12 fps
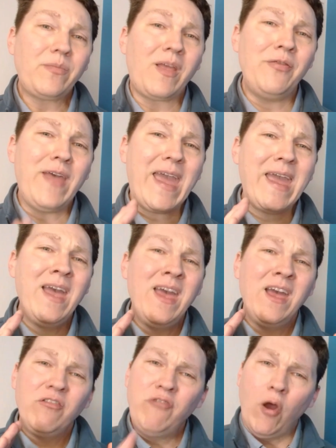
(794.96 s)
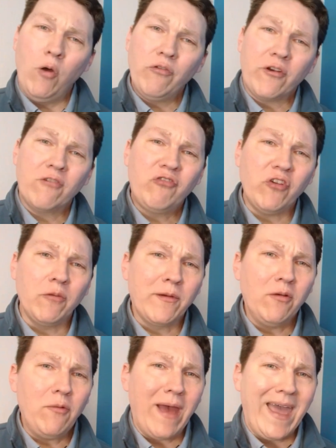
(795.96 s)
They don't turn children
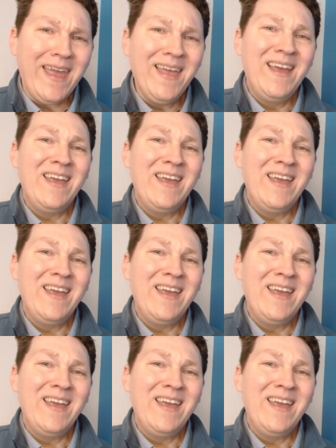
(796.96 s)
away,